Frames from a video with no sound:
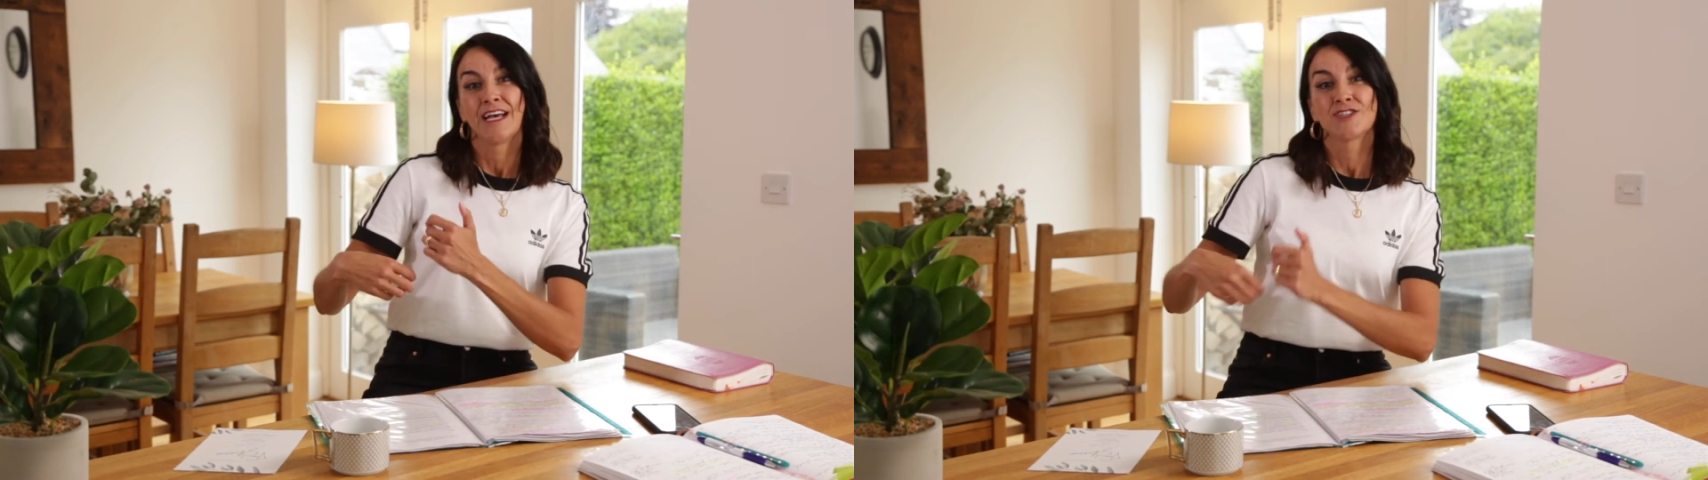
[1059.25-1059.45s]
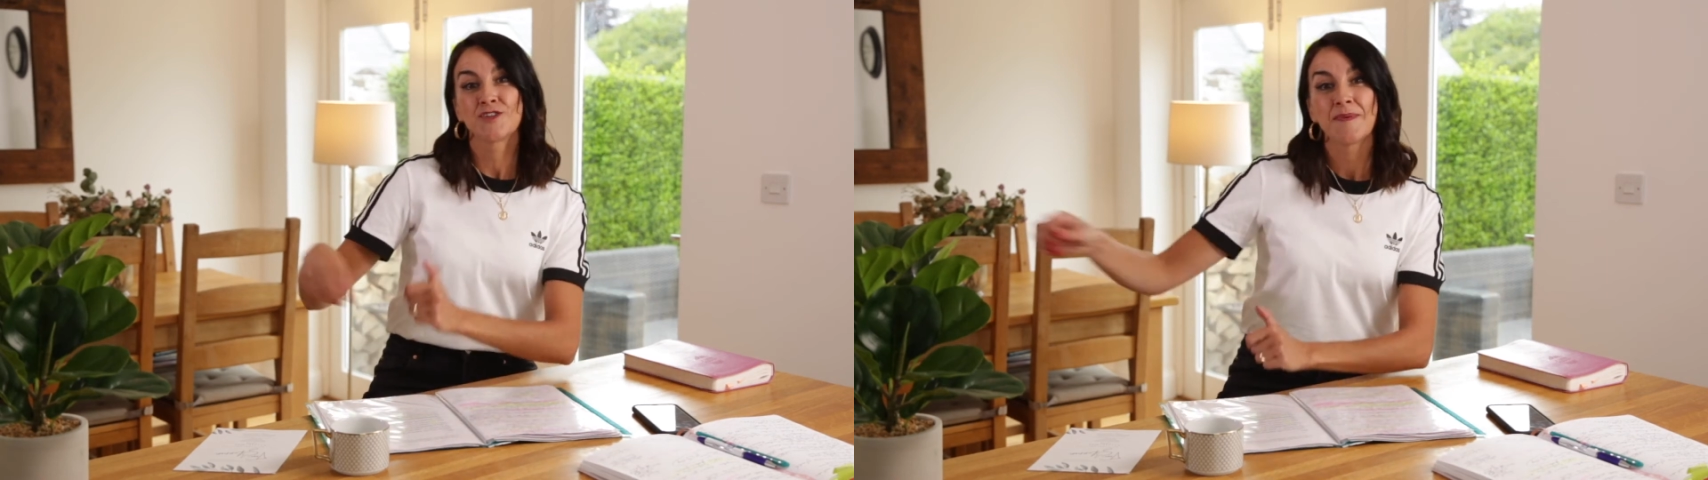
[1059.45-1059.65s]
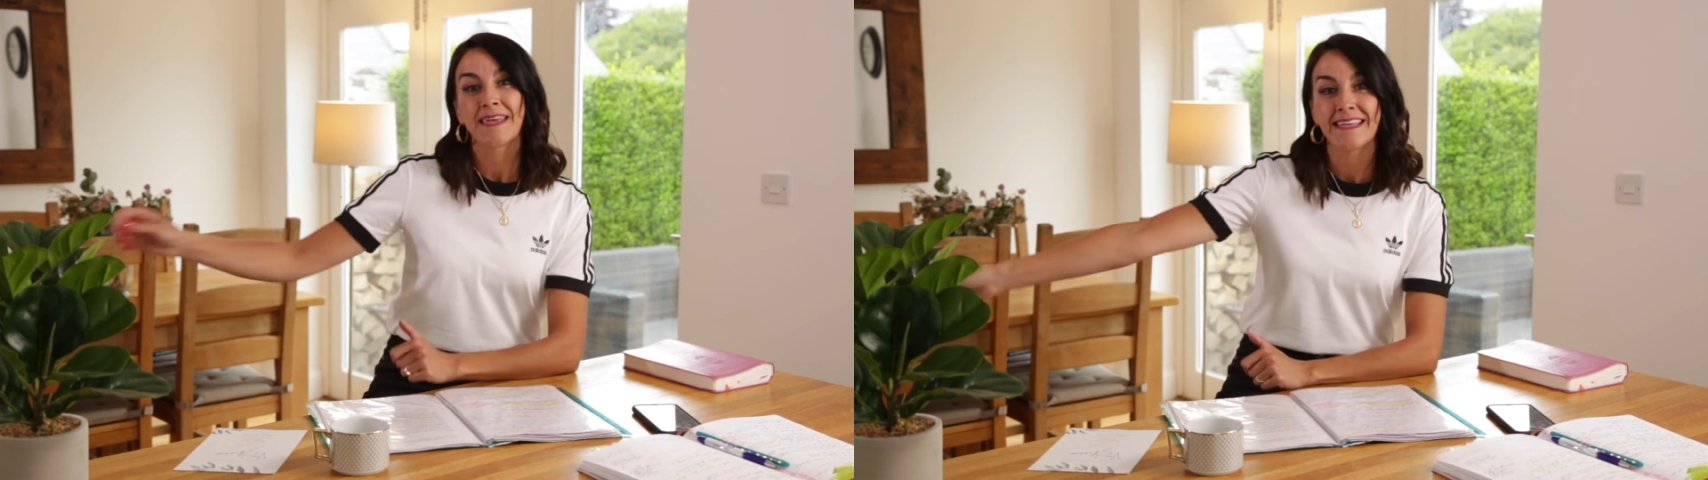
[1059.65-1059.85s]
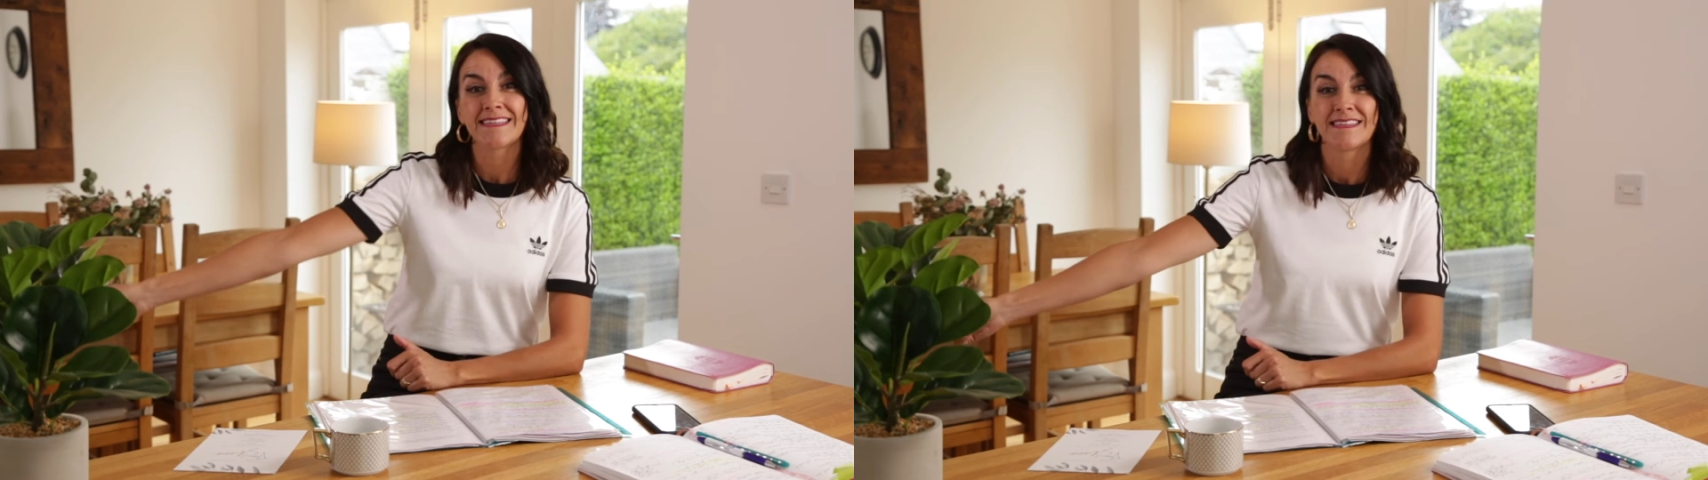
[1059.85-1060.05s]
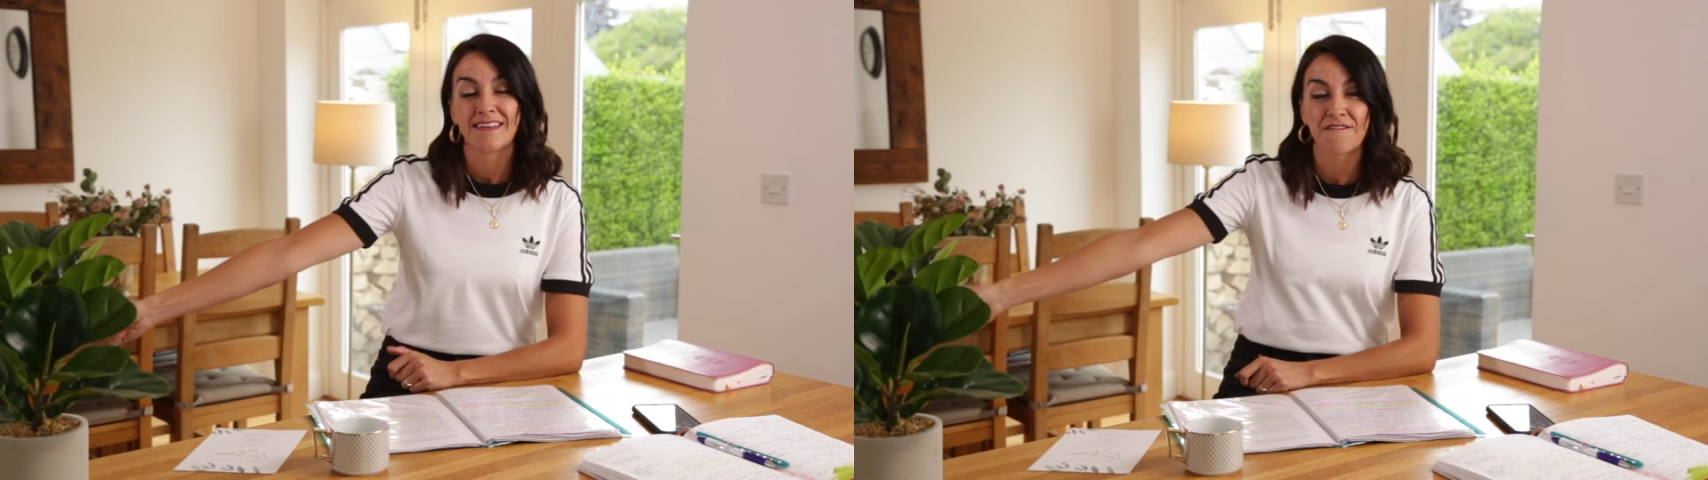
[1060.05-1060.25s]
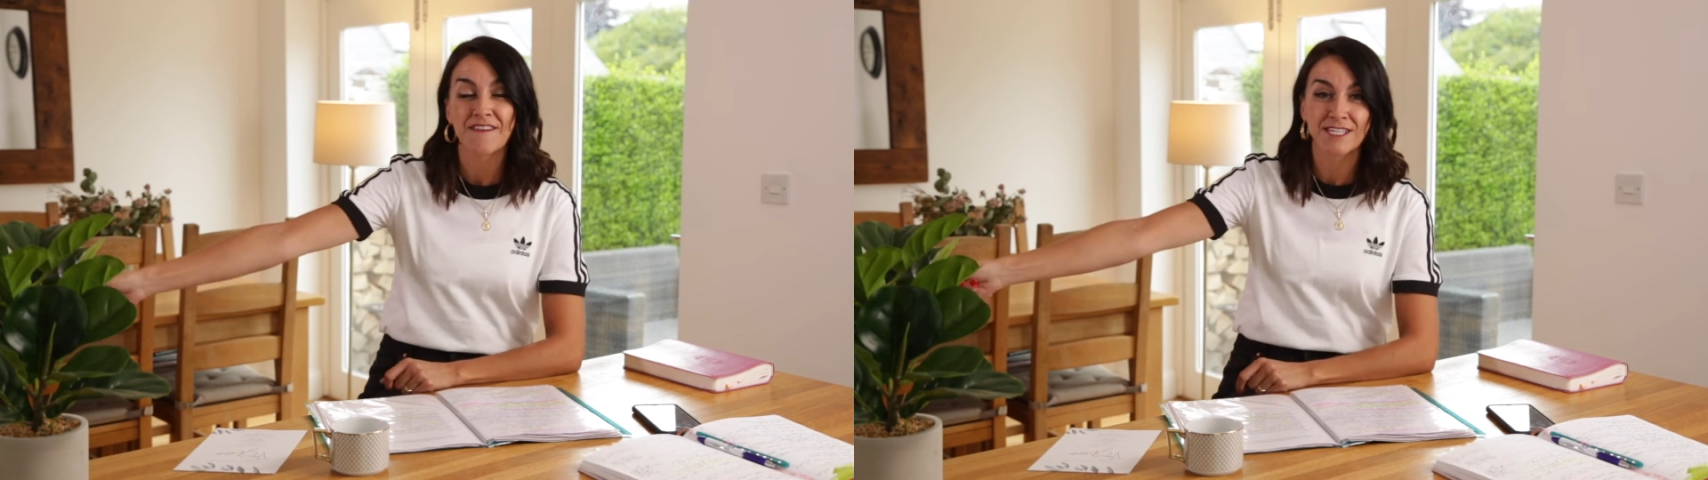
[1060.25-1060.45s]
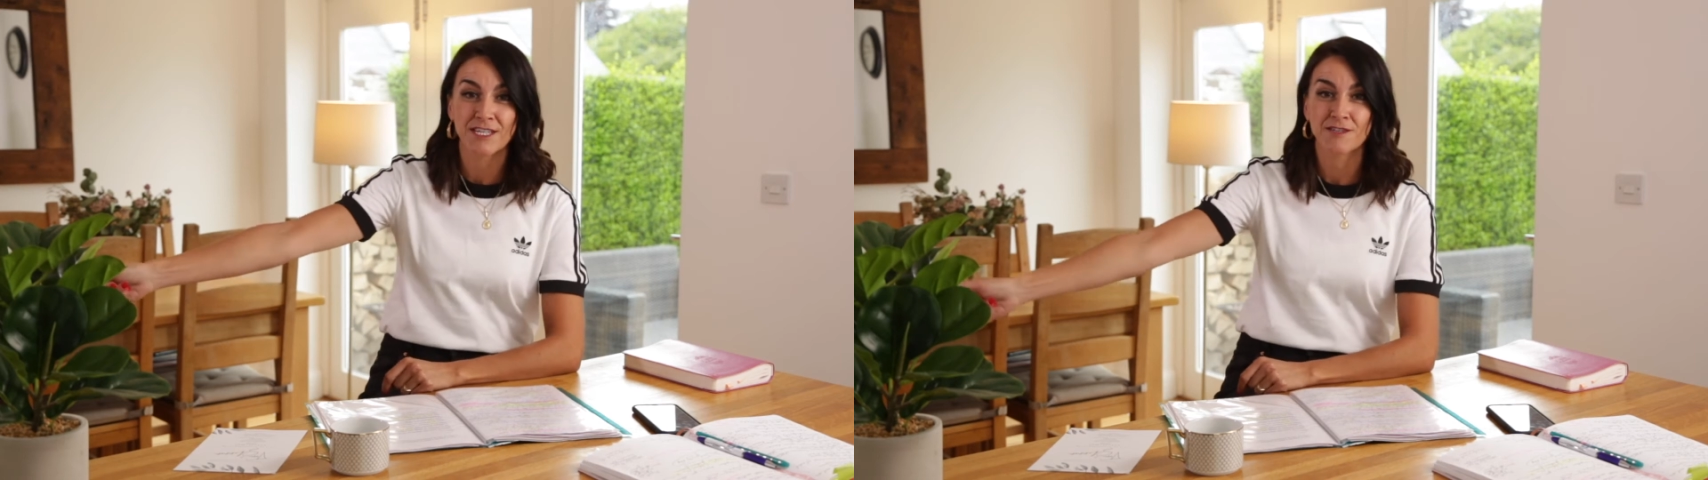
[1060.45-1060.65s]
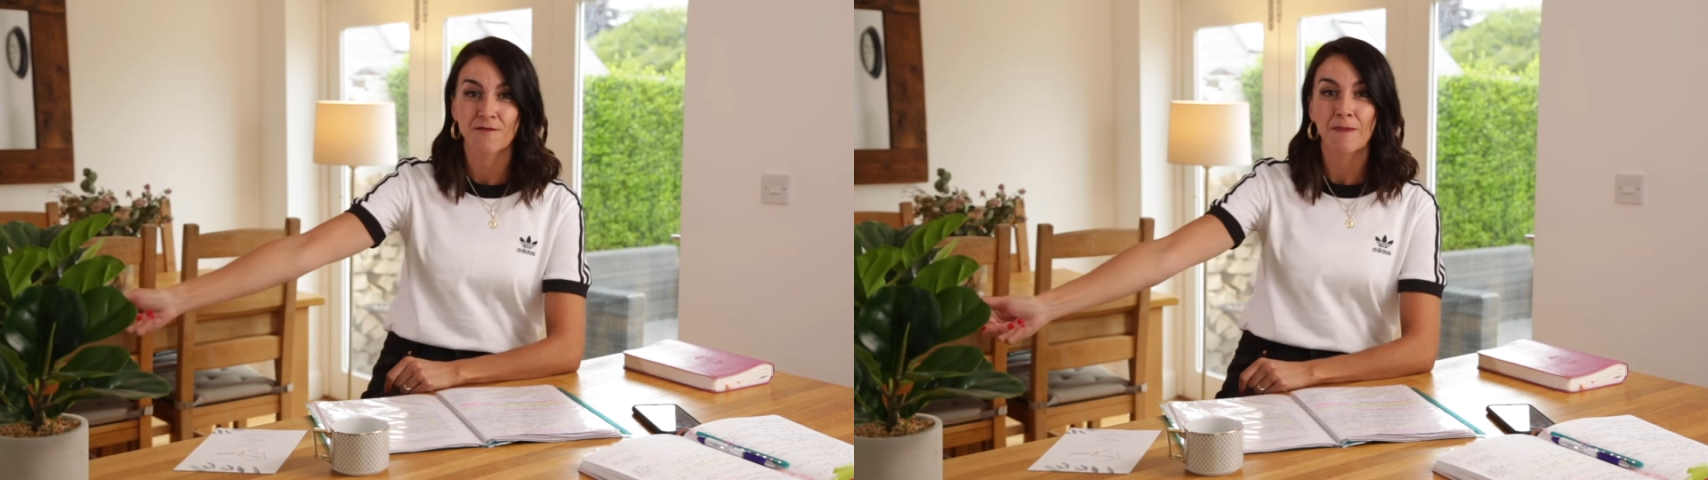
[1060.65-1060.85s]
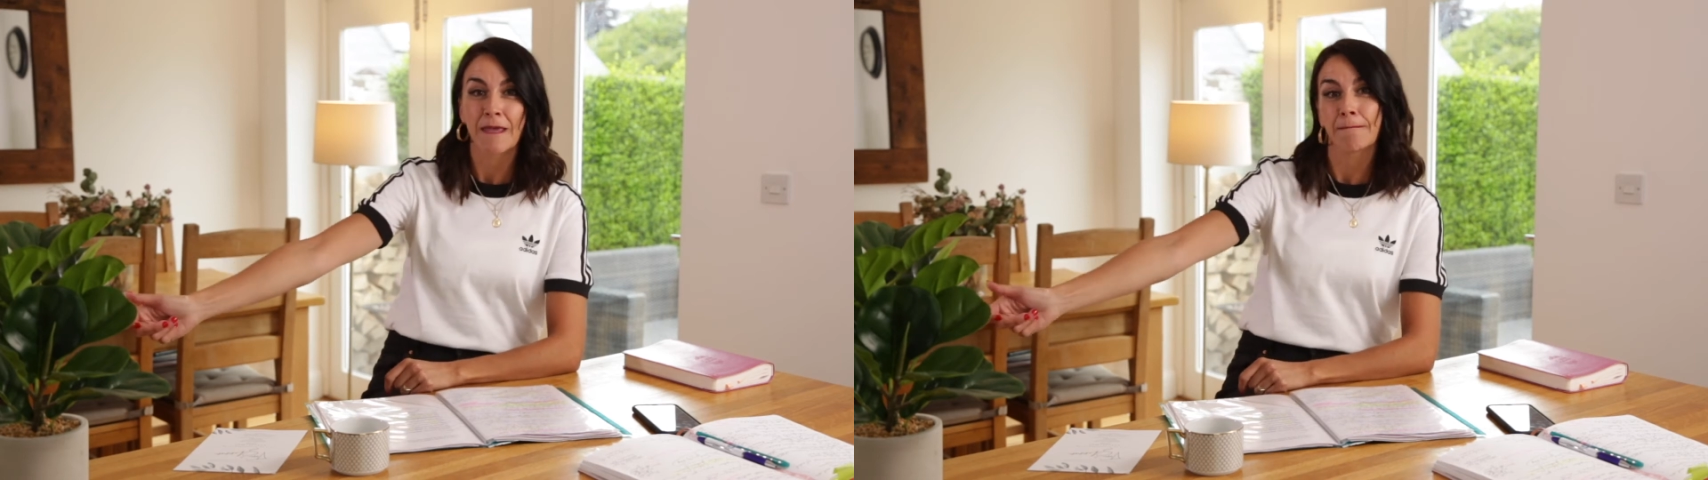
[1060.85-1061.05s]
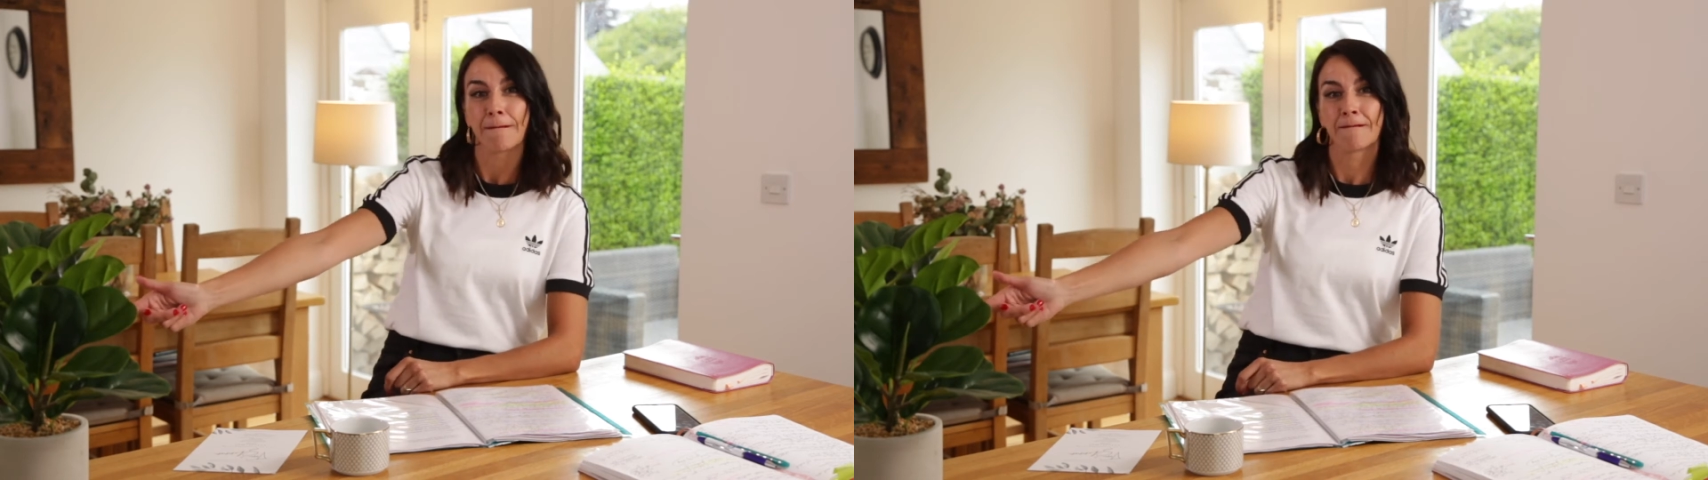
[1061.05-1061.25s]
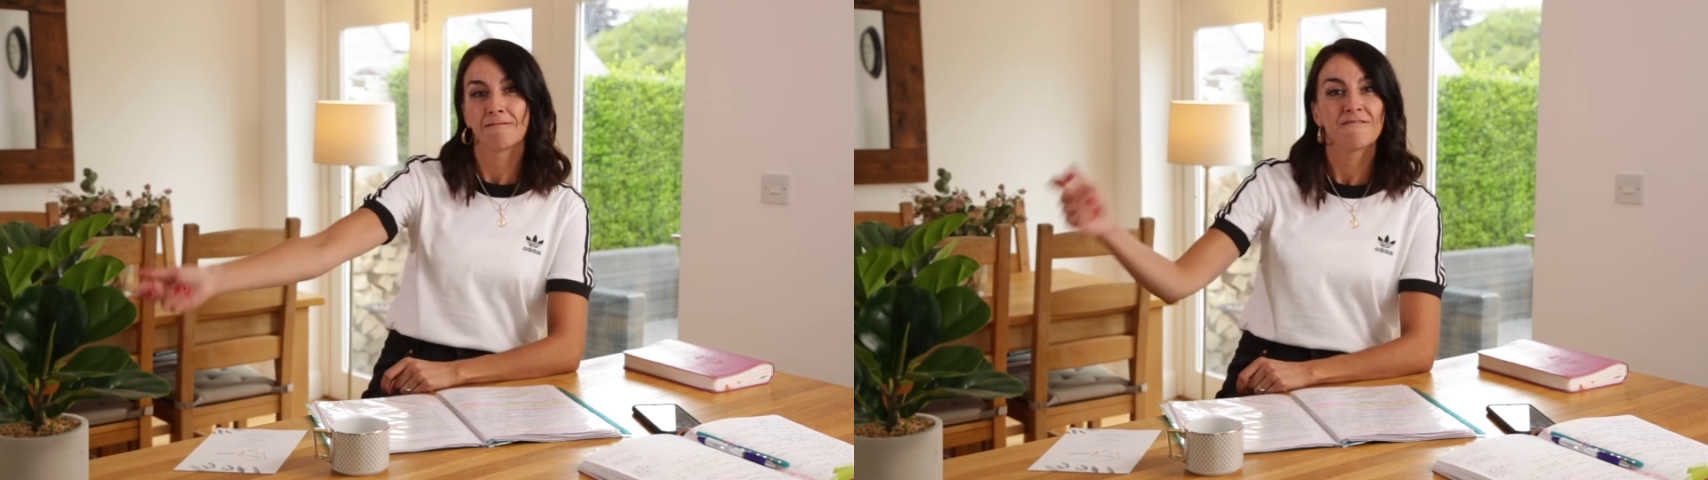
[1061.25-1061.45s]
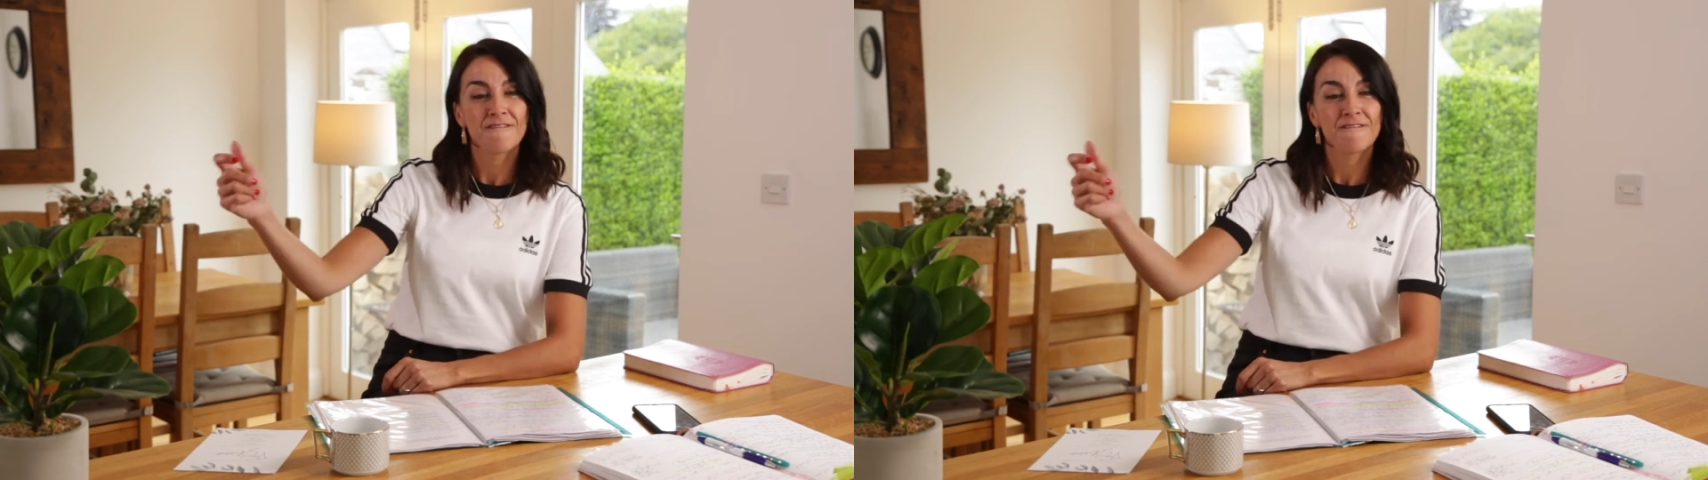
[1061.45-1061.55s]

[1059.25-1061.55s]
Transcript: to be fishers of people,